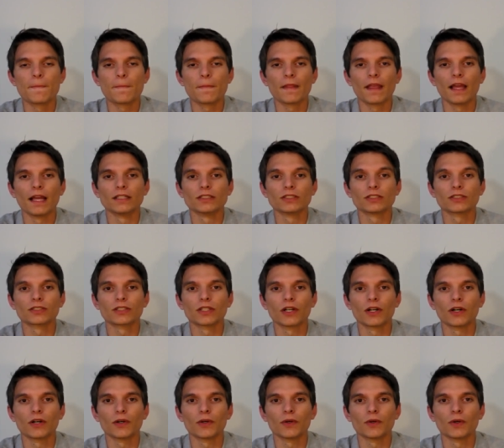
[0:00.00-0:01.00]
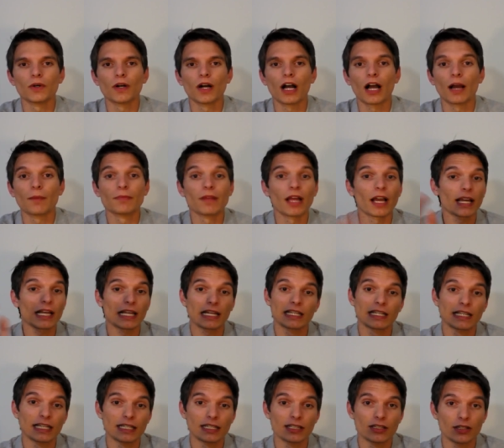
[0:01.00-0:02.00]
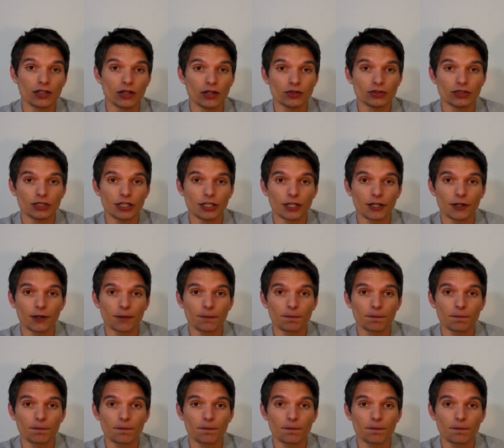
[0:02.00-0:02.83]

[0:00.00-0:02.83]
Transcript: and so I'm not going to get into those here.